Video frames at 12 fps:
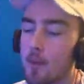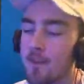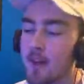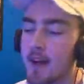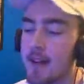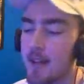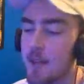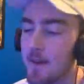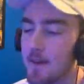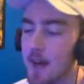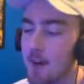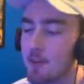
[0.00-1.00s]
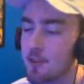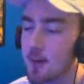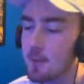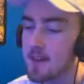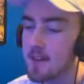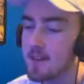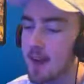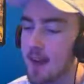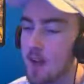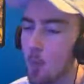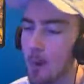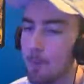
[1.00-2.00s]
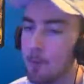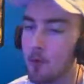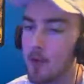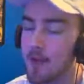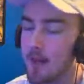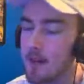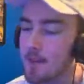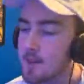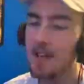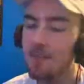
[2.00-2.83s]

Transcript: Dark Aether covers up the entire weapon or gun.